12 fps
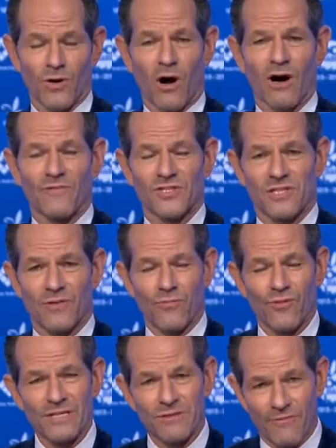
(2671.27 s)
one office that
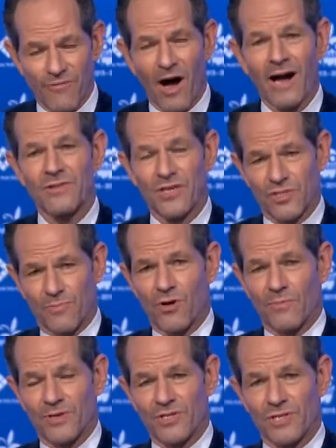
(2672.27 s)
redefined its
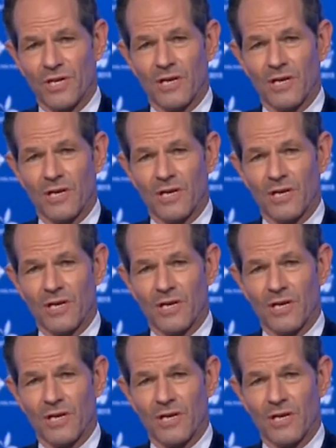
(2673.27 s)
purpose,